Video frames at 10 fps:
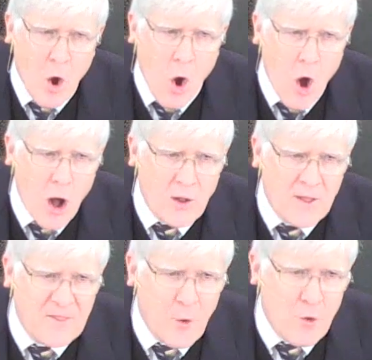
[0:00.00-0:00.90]
All
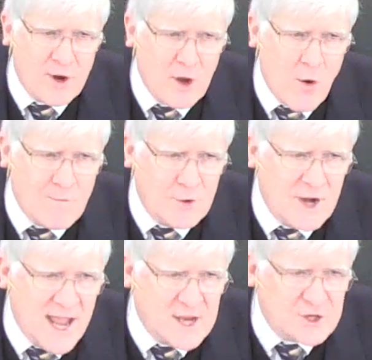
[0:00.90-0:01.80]
authority over
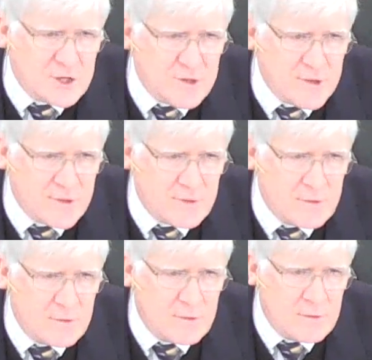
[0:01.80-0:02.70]
nations,
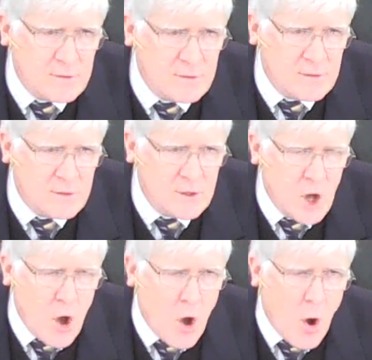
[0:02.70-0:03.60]

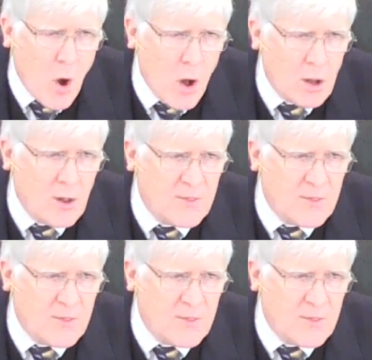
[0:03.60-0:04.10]
all